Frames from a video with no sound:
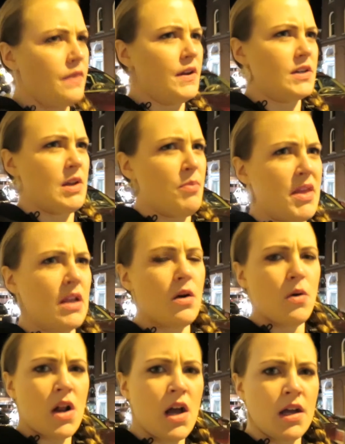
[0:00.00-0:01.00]
there's something
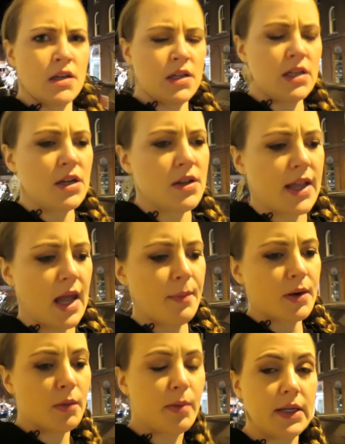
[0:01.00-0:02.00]
going on near the
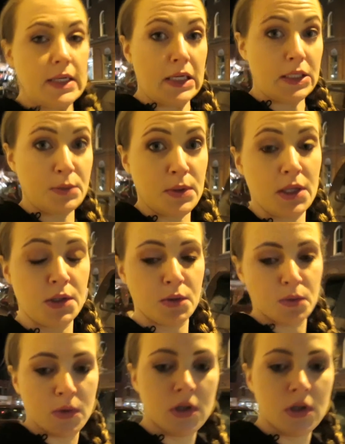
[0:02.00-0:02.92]
Capitol, but I do not know.